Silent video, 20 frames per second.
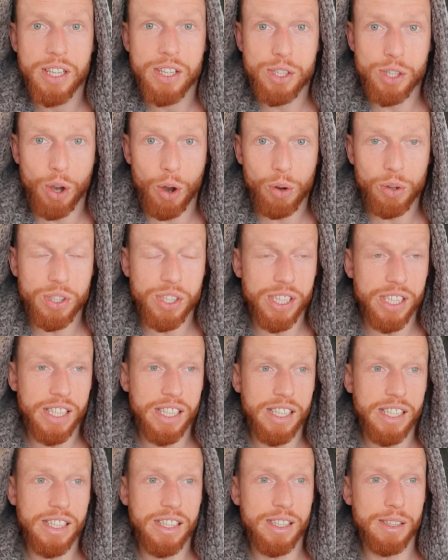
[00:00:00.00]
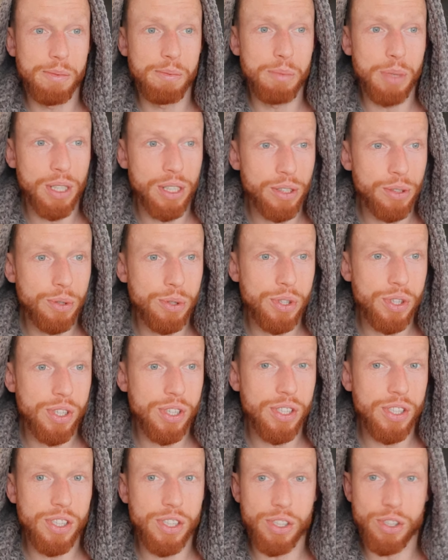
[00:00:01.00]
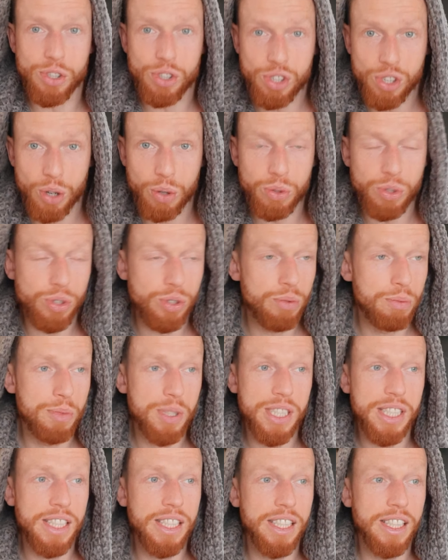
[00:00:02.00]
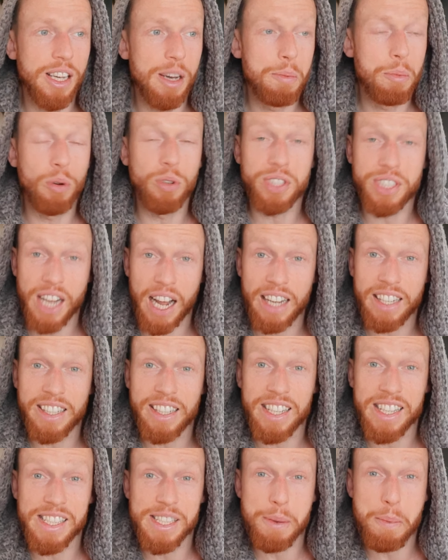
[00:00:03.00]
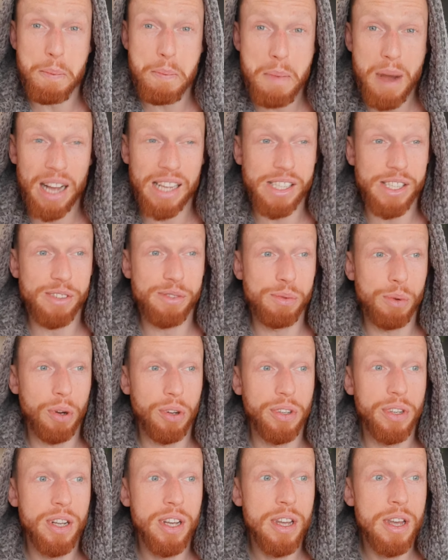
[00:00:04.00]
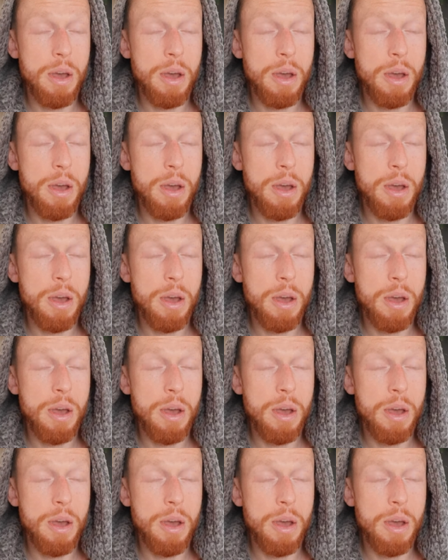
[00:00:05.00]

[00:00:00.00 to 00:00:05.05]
toxins and pollutions and social media, but diet is a massive one.